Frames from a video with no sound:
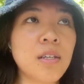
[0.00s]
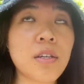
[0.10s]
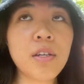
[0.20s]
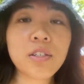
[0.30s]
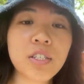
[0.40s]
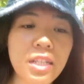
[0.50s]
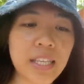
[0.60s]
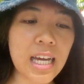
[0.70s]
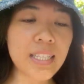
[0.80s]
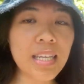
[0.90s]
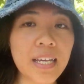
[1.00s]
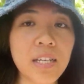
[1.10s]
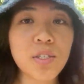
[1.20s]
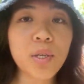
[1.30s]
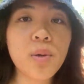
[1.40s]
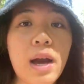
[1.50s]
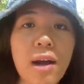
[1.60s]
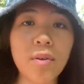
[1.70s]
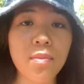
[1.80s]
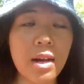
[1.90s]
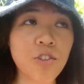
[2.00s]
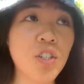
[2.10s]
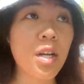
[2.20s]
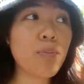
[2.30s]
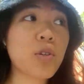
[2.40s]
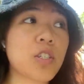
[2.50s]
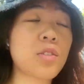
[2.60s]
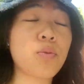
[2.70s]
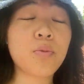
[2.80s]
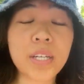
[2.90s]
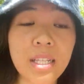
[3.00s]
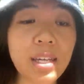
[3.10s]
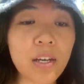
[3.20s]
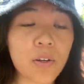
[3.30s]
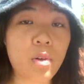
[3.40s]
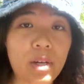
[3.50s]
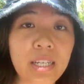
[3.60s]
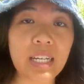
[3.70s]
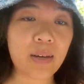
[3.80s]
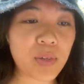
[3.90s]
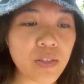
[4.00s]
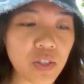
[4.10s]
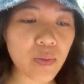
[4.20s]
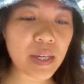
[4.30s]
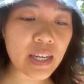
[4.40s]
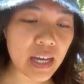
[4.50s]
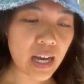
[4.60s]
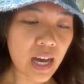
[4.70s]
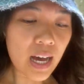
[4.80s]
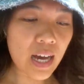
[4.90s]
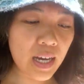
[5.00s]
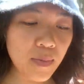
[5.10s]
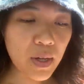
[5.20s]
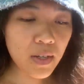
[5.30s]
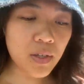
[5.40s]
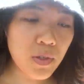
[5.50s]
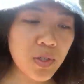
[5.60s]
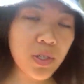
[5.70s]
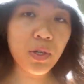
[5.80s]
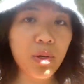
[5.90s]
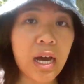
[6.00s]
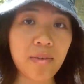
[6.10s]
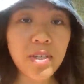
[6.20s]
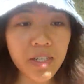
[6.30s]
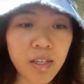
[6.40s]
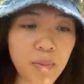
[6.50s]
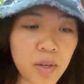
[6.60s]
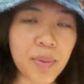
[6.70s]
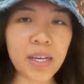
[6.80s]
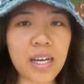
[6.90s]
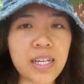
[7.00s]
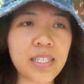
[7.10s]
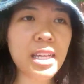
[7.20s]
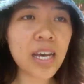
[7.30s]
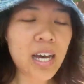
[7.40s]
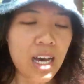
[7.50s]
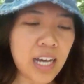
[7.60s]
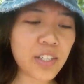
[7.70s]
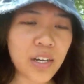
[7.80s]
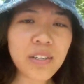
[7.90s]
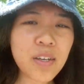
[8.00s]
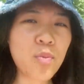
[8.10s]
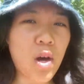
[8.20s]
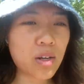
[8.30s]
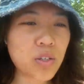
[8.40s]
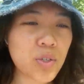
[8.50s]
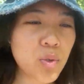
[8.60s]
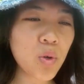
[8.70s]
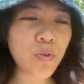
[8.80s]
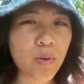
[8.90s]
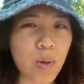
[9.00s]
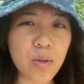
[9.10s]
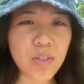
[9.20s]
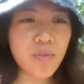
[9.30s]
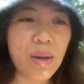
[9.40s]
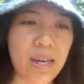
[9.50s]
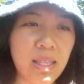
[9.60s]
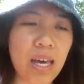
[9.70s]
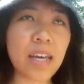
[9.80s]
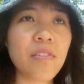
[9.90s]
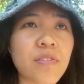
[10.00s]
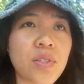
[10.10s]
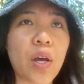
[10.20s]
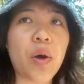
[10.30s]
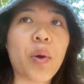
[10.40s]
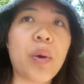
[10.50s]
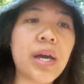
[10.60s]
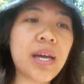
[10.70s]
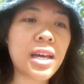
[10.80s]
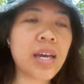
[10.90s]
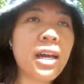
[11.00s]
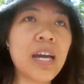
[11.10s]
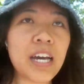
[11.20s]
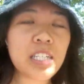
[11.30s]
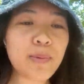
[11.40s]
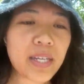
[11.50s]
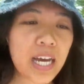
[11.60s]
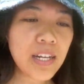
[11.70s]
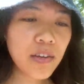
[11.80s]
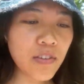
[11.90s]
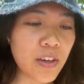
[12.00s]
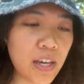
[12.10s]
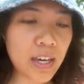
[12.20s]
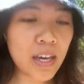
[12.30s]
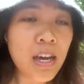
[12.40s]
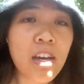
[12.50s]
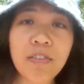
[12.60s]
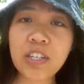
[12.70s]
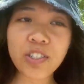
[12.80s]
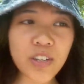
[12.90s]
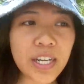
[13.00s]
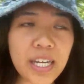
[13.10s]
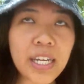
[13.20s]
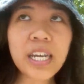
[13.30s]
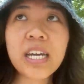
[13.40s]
So usually that's like a 2-hour round trip, which is really annoying and time consuming. I'm not used to having to commute because I generally walk to school for most of my life, so it's been kind of frustrating.